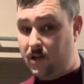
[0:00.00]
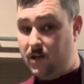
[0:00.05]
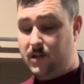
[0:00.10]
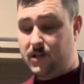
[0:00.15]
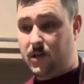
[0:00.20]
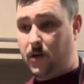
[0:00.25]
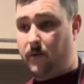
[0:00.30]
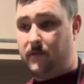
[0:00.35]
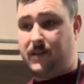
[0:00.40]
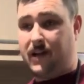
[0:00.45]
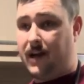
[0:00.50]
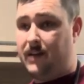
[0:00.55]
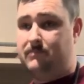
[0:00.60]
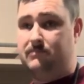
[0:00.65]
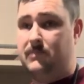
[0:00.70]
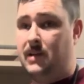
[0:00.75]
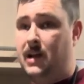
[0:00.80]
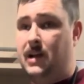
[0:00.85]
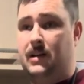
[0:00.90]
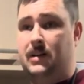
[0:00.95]
So we've
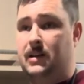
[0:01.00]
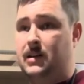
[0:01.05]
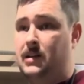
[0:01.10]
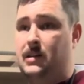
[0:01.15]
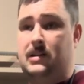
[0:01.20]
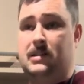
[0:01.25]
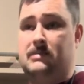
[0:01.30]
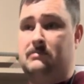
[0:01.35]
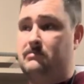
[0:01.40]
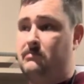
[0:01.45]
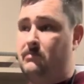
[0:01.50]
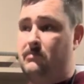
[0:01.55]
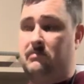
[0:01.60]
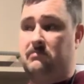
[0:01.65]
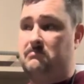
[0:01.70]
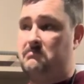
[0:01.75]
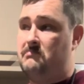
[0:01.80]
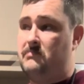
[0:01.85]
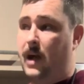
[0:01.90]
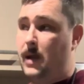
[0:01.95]
done
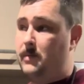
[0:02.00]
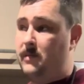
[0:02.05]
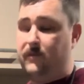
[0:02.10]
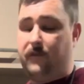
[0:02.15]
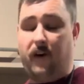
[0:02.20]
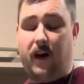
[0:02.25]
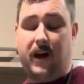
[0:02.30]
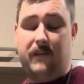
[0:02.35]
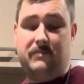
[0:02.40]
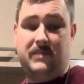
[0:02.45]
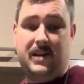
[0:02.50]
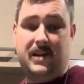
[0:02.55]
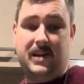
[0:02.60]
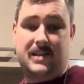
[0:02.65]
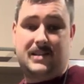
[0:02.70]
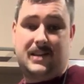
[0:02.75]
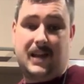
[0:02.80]
maybe 5 minutes,